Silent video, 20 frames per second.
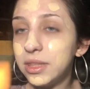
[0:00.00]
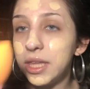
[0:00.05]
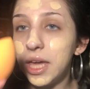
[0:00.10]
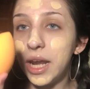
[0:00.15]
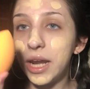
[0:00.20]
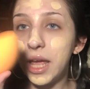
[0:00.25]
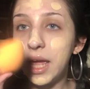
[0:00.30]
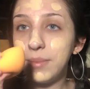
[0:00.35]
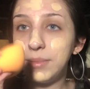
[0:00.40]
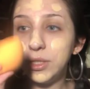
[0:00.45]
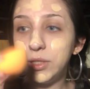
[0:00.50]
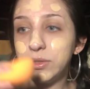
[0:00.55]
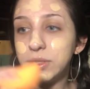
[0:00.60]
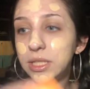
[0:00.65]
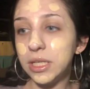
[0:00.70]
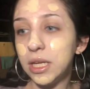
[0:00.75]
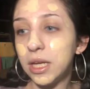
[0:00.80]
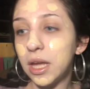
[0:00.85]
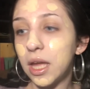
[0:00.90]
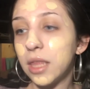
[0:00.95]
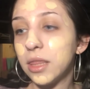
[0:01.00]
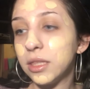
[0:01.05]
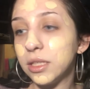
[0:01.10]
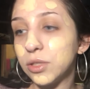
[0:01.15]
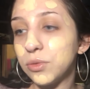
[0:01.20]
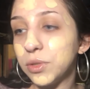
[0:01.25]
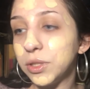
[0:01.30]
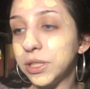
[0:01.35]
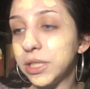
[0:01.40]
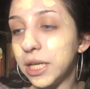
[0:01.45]
then I'm using
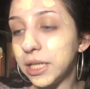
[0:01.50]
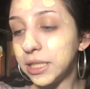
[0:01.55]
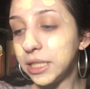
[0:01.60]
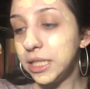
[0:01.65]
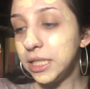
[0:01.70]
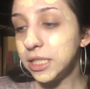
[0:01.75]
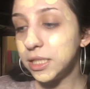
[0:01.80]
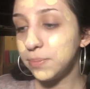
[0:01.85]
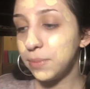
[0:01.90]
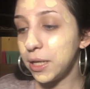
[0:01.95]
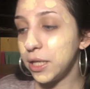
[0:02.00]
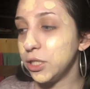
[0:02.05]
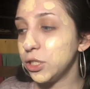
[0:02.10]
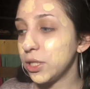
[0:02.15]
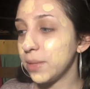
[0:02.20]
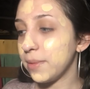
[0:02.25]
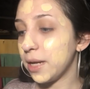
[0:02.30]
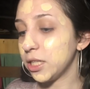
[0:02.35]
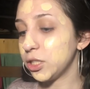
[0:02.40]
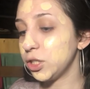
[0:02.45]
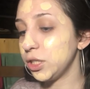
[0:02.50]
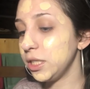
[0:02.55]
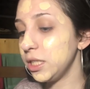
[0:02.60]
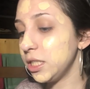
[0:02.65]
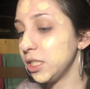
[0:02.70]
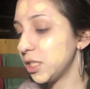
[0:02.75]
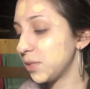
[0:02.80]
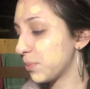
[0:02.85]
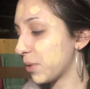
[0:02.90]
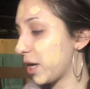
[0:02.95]
this Real Technique sponge. I'm actually
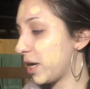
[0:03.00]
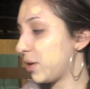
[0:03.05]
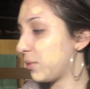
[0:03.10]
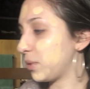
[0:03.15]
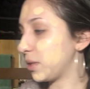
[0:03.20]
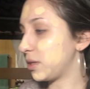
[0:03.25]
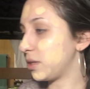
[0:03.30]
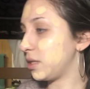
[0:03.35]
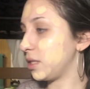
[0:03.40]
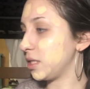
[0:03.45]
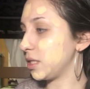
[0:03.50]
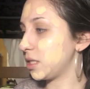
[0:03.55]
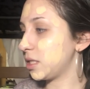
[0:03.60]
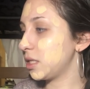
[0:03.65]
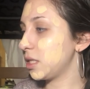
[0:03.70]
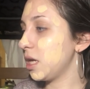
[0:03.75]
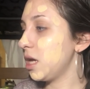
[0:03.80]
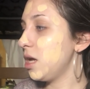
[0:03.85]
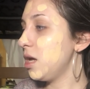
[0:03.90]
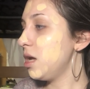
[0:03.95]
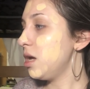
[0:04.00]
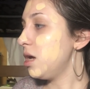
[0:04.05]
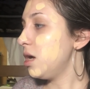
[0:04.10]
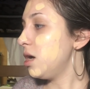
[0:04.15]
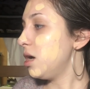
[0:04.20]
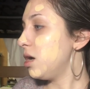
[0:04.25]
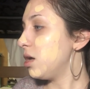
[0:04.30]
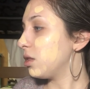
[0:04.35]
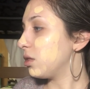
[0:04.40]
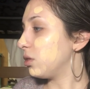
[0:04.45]
going to spray it with this
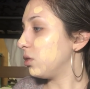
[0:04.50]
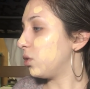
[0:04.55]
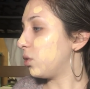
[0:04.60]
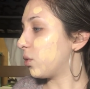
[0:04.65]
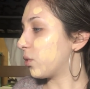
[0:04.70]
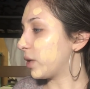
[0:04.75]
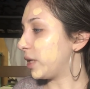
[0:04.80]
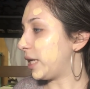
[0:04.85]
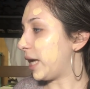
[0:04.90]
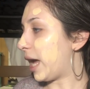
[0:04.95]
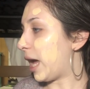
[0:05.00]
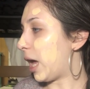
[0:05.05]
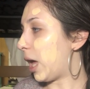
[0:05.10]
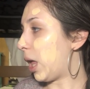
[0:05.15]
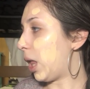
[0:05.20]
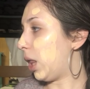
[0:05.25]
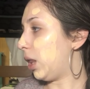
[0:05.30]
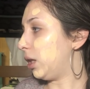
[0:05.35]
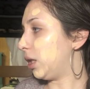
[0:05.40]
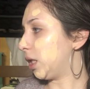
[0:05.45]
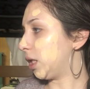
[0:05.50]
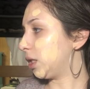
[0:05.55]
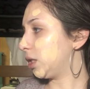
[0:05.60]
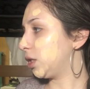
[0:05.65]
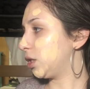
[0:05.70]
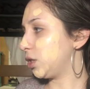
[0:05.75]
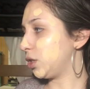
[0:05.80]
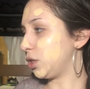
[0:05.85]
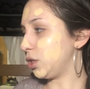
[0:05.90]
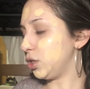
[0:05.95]
L'Oreal
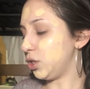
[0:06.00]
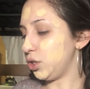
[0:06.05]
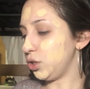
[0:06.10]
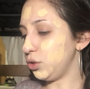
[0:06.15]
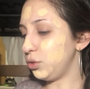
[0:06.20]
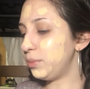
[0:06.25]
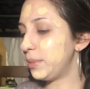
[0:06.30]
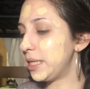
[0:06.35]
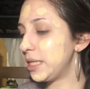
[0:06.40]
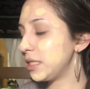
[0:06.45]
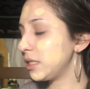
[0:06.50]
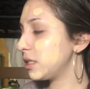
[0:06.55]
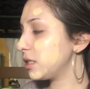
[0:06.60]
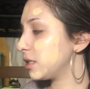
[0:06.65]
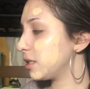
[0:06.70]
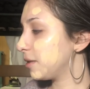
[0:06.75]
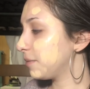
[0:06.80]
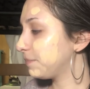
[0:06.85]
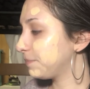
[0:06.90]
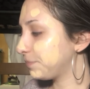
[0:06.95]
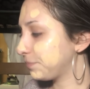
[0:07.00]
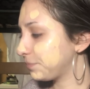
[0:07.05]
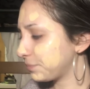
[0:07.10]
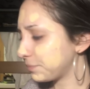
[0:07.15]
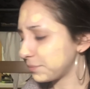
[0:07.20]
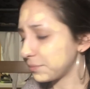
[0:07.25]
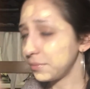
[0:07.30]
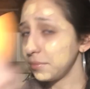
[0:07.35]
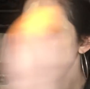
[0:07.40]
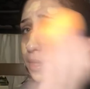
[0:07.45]
Dew Mist.
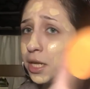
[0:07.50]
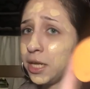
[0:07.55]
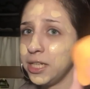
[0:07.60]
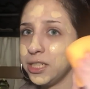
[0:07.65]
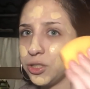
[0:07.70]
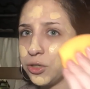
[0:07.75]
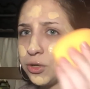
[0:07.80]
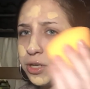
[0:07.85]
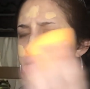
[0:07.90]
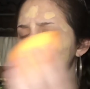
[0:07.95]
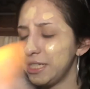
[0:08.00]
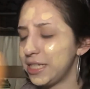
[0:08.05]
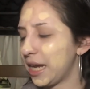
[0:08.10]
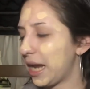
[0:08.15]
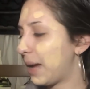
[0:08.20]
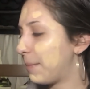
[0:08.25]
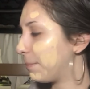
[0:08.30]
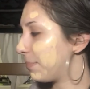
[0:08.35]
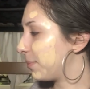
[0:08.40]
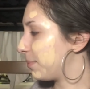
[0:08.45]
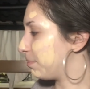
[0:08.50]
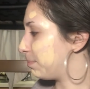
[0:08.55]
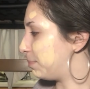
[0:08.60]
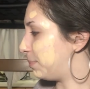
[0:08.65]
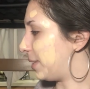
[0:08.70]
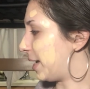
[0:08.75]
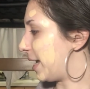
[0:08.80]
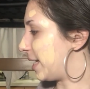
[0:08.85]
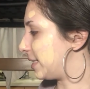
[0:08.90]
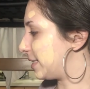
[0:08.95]
It's already damp,
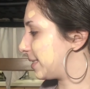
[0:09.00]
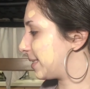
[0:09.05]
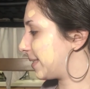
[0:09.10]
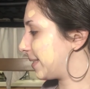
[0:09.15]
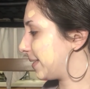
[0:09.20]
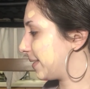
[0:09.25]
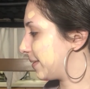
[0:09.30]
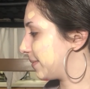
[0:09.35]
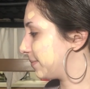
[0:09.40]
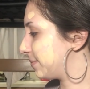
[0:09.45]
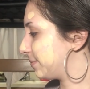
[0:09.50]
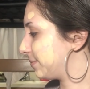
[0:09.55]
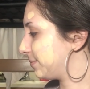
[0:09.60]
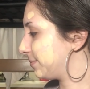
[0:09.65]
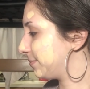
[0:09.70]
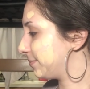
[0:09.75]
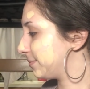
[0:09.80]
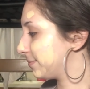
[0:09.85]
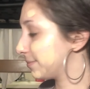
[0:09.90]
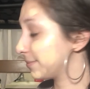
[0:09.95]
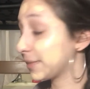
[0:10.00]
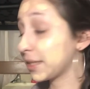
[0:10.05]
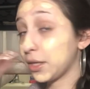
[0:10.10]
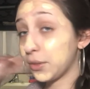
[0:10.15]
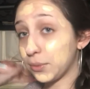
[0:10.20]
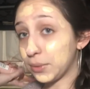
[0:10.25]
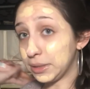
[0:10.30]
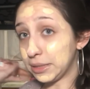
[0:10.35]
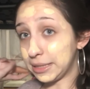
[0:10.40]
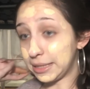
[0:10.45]
but
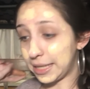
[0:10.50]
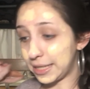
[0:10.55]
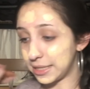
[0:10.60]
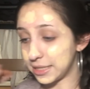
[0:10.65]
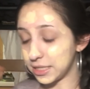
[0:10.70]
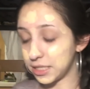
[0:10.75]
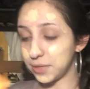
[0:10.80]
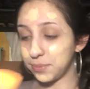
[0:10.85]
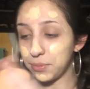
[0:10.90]
really like this